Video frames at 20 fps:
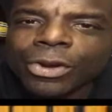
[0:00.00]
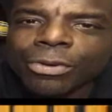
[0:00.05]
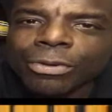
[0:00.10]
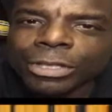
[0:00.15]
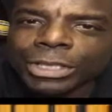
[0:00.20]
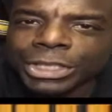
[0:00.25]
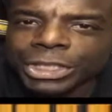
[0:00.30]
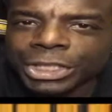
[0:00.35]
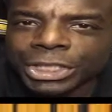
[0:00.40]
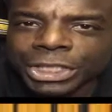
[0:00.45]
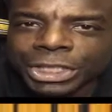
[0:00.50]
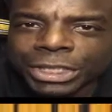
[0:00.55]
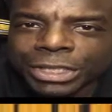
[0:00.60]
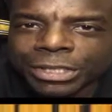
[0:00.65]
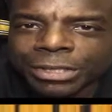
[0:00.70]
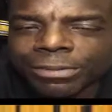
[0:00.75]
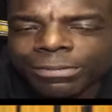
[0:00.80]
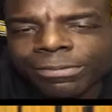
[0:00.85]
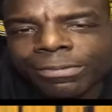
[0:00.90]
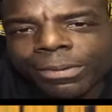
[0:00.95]

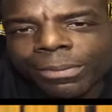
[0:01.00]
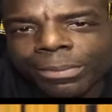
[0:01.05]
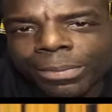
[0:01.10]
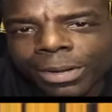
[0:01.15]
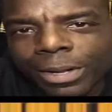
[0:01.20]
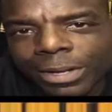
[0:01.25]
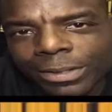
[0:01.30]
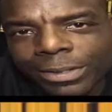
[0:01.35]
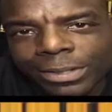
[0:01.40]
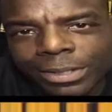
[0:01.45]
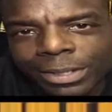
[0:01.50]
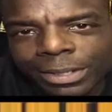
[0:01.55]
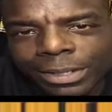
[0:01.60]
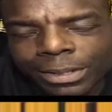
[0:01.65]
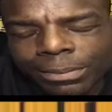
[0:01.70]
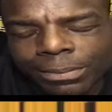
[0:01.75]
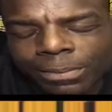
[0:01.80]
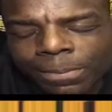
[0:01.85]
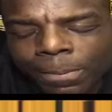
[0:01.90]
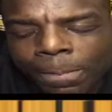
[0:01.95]
Christian football team.